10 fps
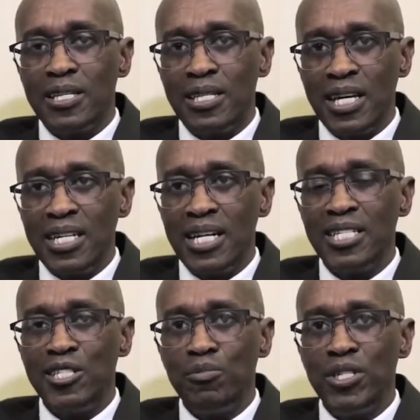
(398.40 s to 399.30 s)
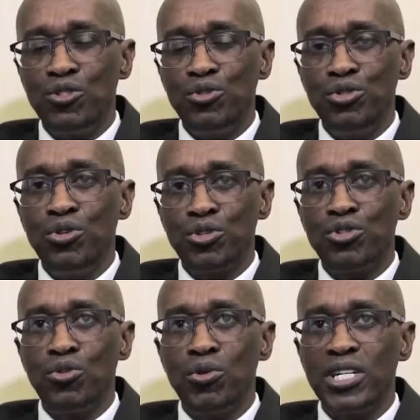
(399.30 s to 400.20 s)
That arrangement could
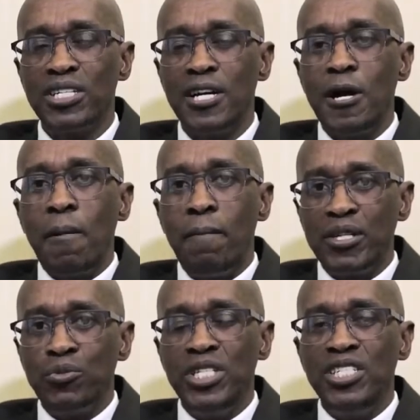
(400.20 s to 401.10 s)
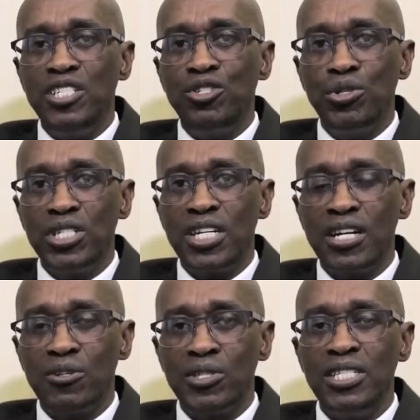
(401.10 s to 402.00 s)
also work, but we need to
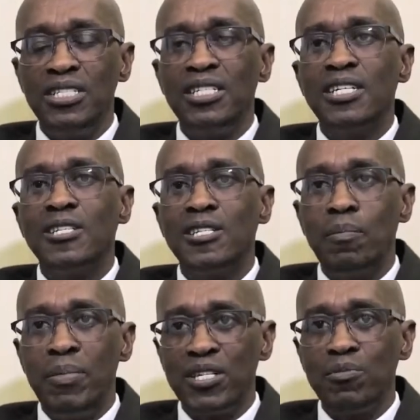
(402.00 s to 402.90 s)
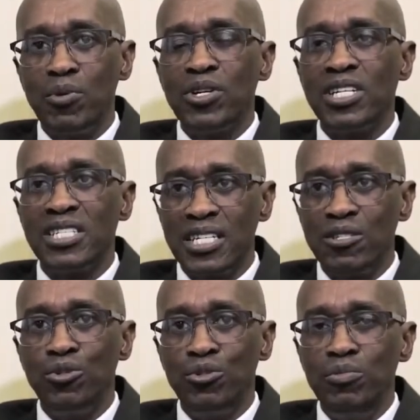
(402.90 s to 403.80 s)
interrogate the best model that
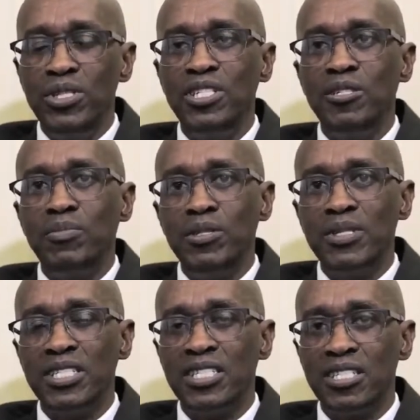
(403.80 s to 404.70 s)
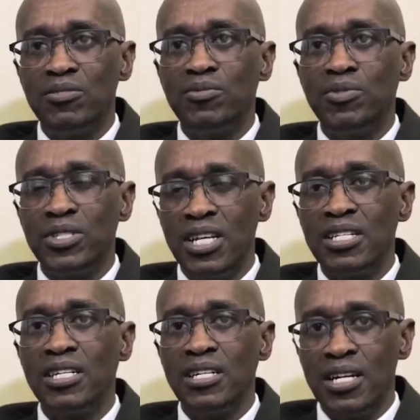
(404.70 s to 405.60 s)
could be implemented for that
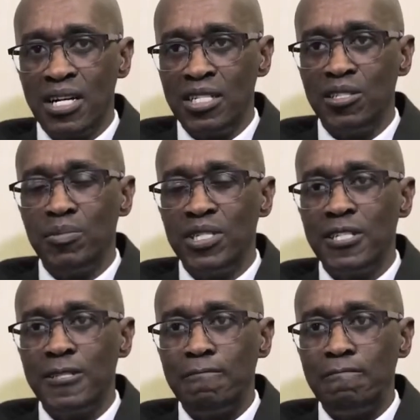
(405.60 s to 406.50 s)
arrangement.